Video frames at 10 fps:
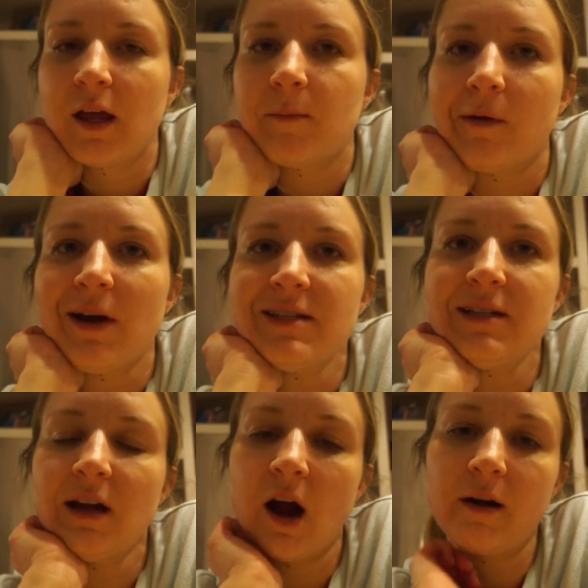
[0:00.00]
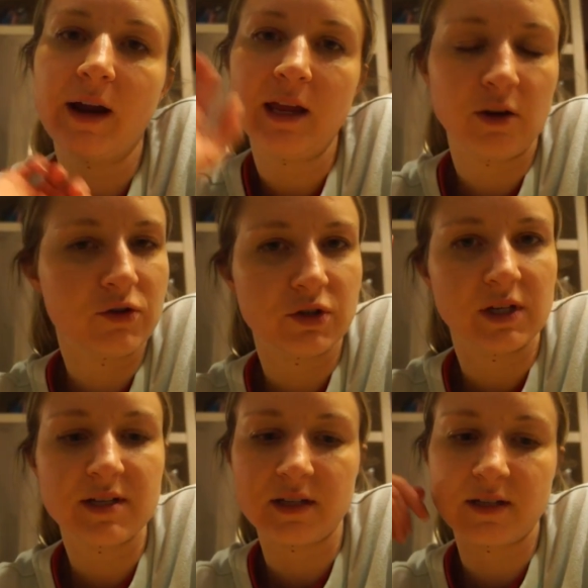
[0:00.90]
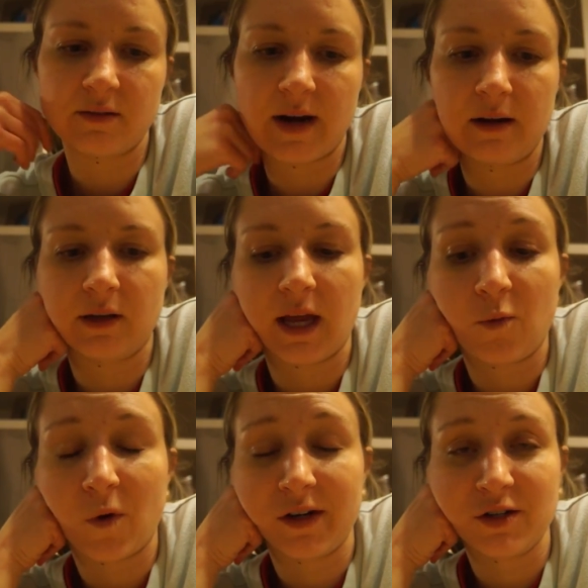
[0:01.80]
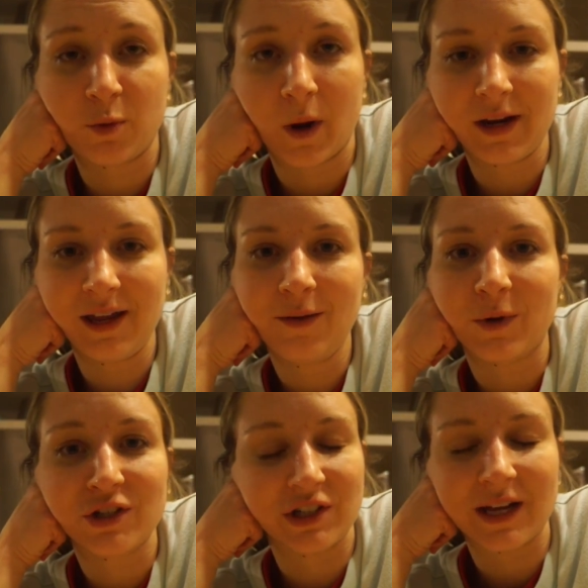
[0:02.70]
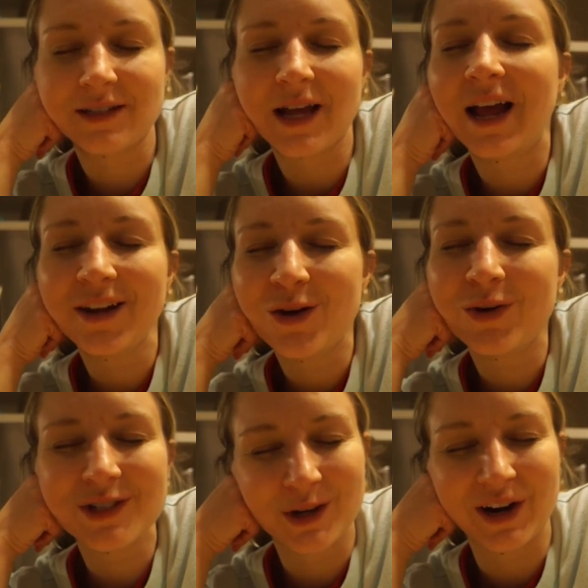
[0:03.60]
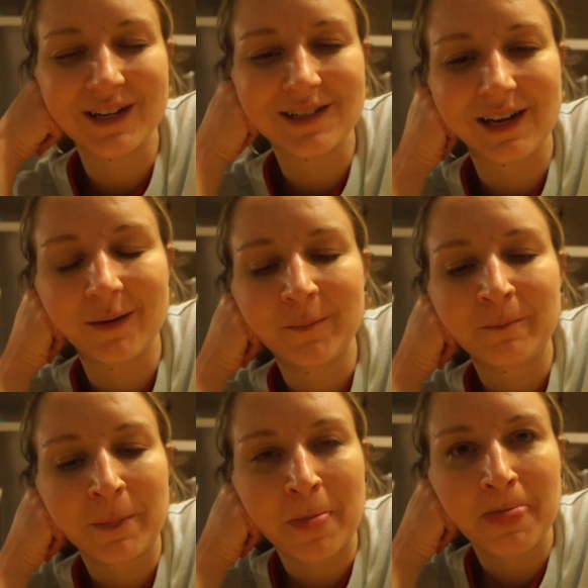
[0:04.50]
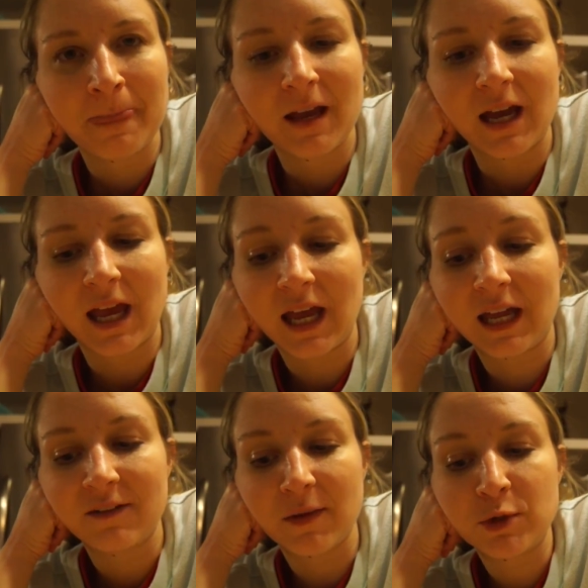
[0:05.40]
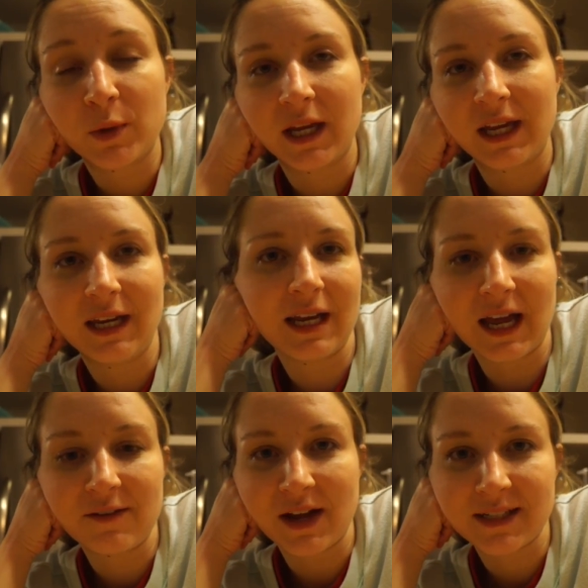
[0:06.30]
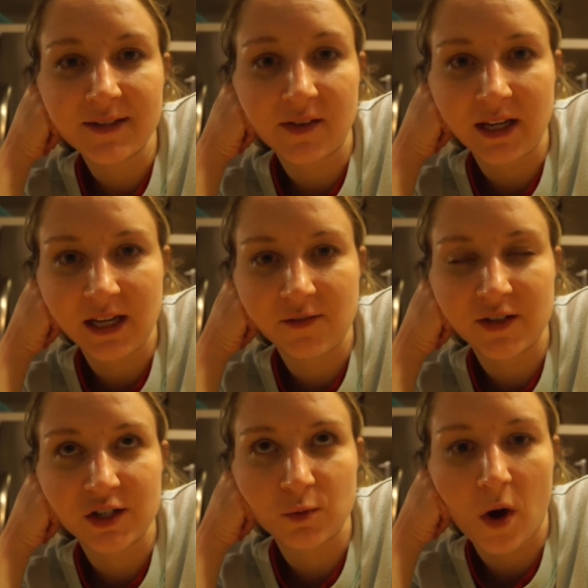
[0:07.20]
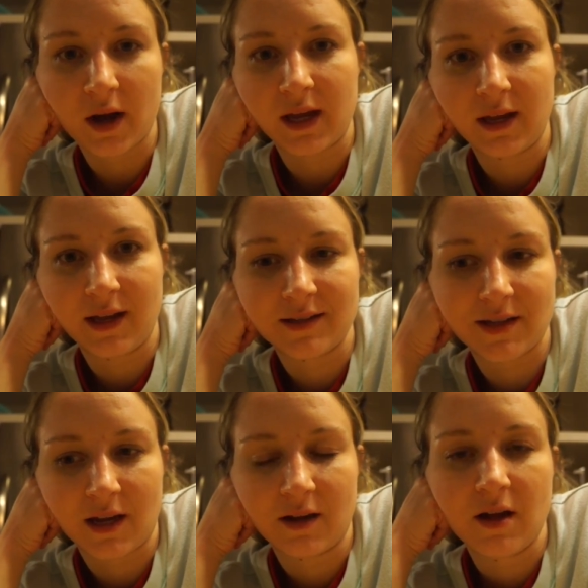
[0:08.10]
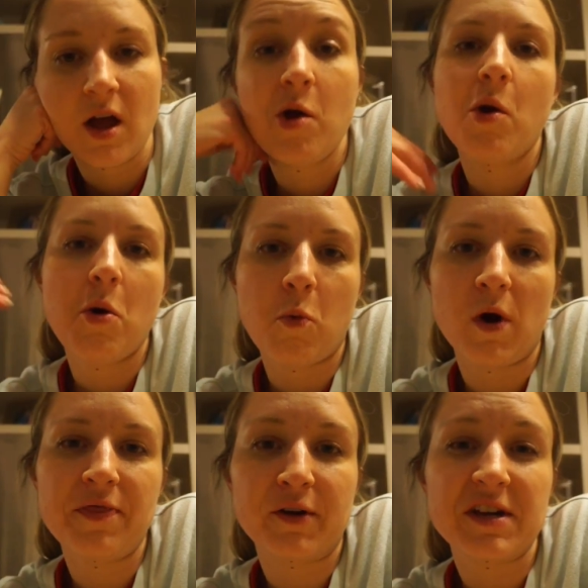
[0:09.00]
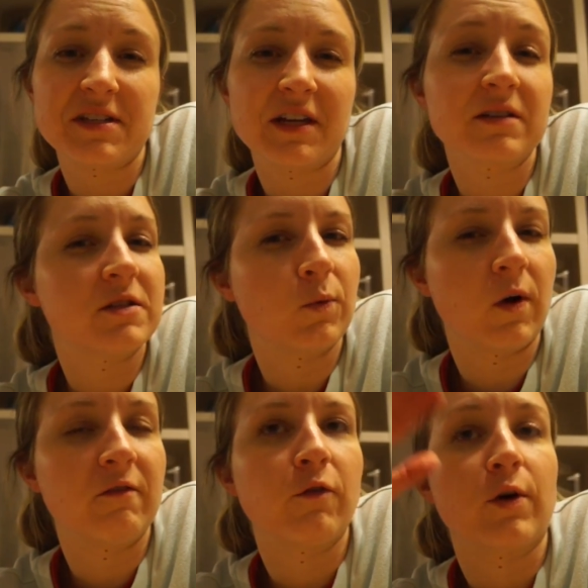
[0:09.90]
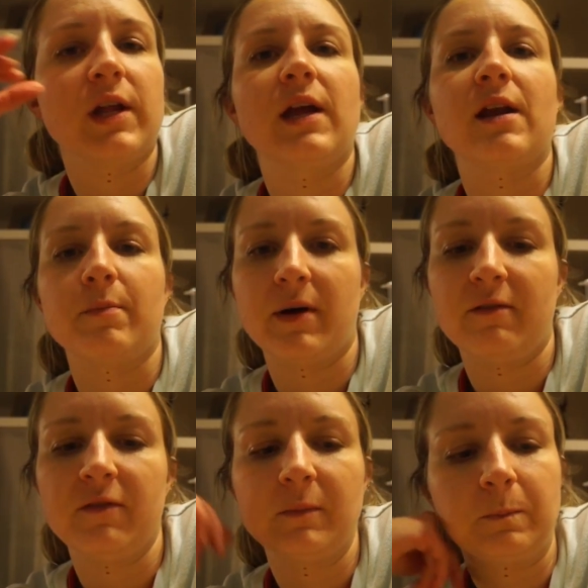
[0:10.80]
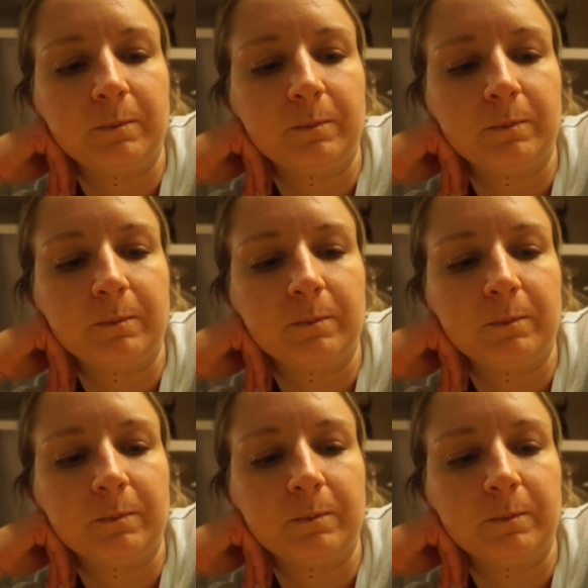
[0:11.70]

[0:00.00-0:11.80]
My resting heart rate usually sits around like 120, which, yes, I know it's crazy. And if I'm doing any kind of activity, even just walking, it's like 136 to 140 and above.